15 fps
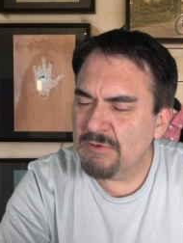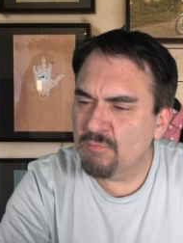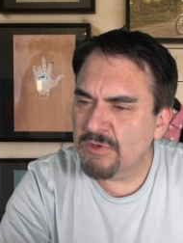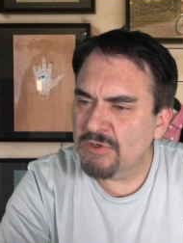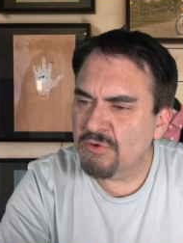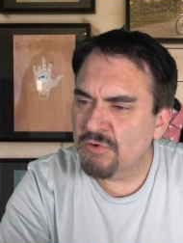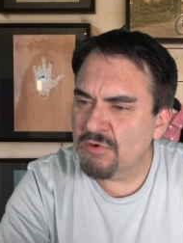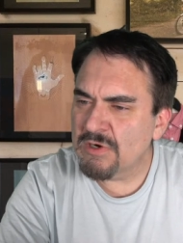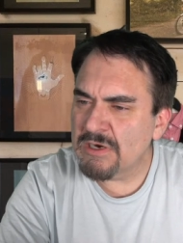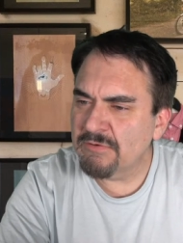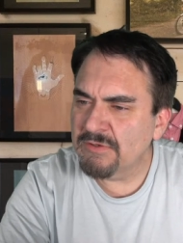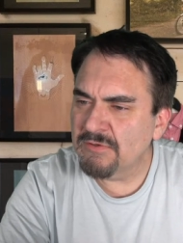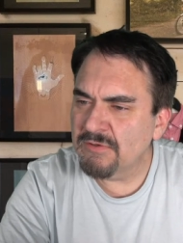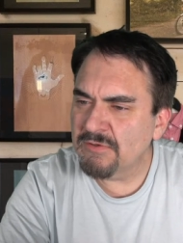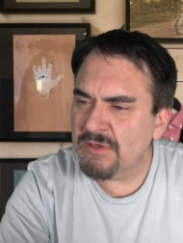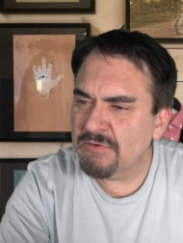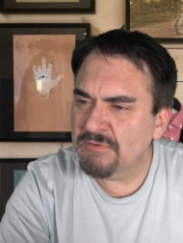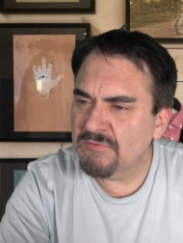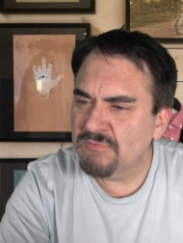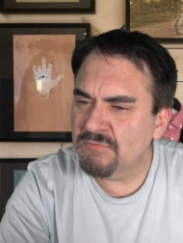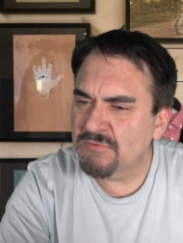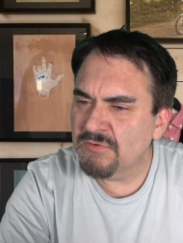Winter Crow, how are
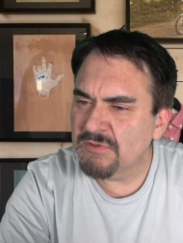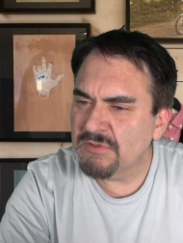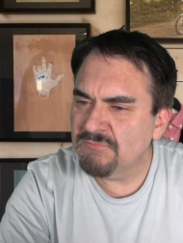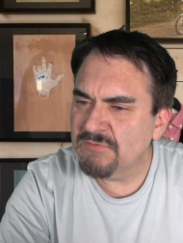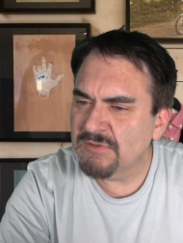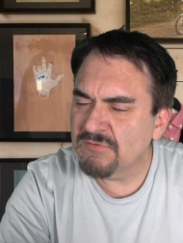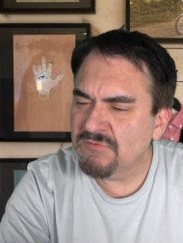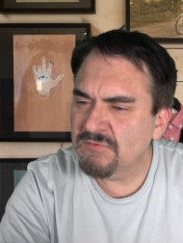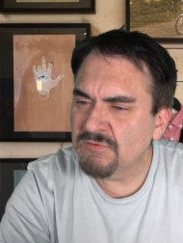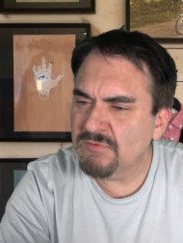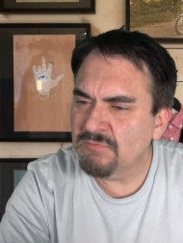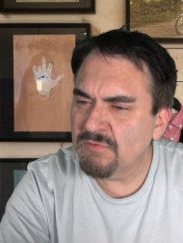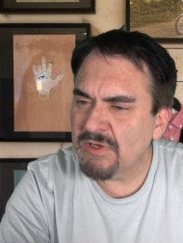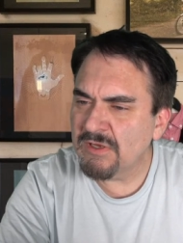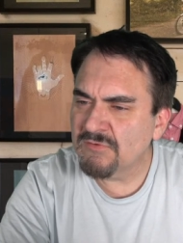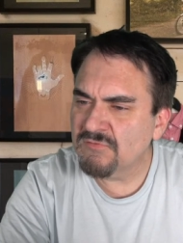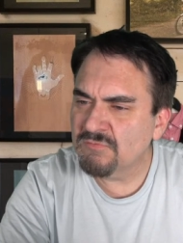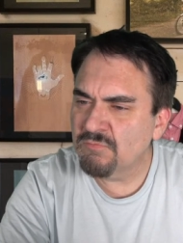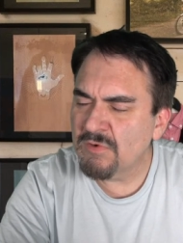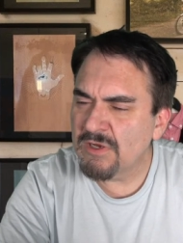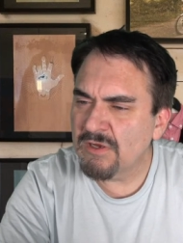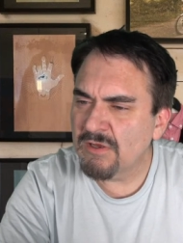you doing? Good evening to you as
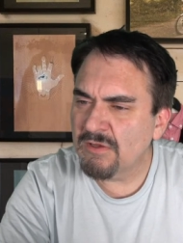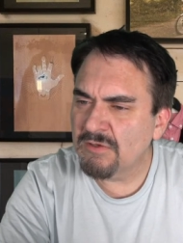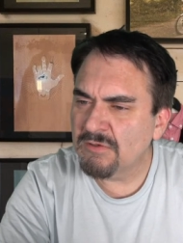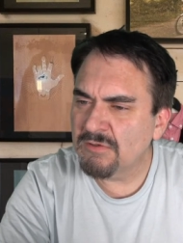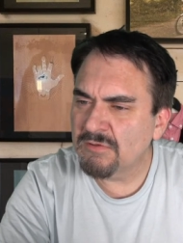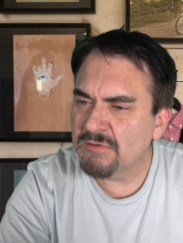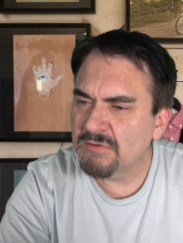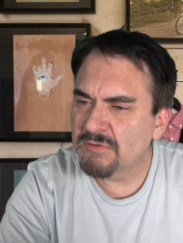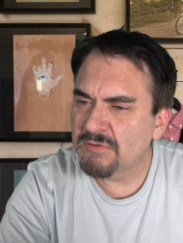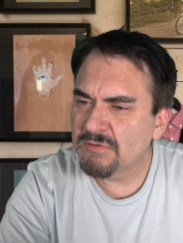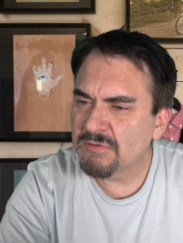well.